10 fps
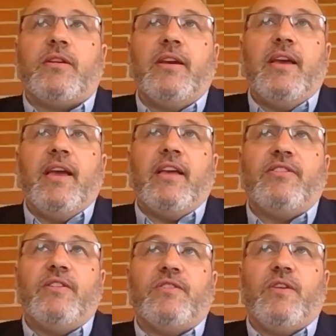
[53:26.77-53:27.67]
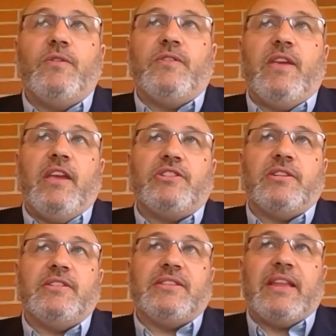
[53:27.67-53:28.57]
at the association
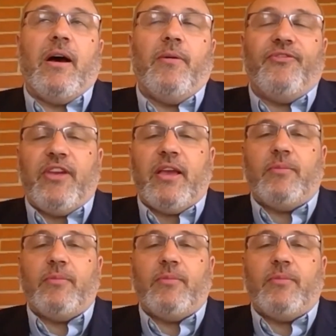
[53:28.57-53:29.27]
help families